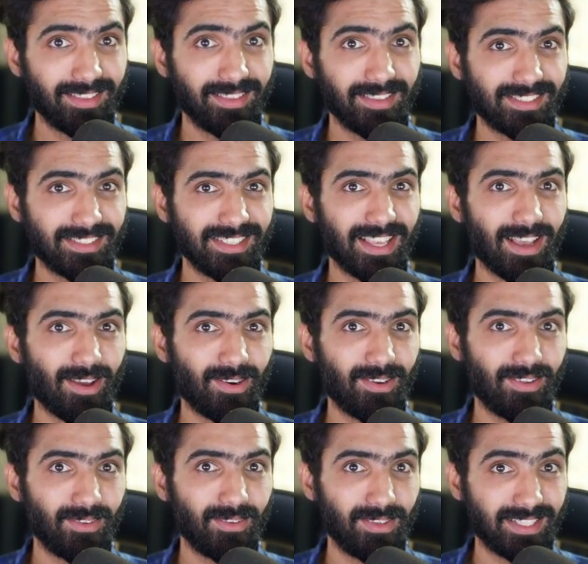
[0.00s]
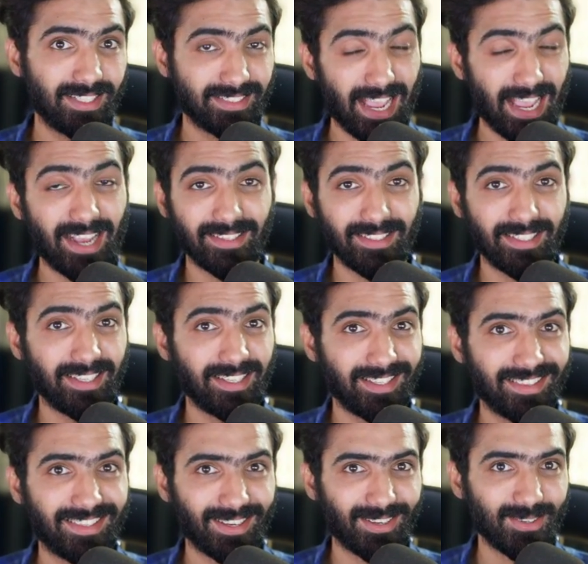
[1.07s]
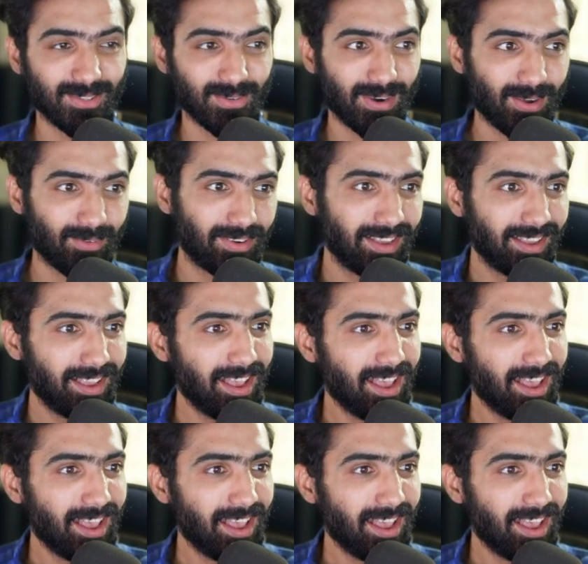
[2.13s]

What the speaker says: Let's see how exactly that goes around.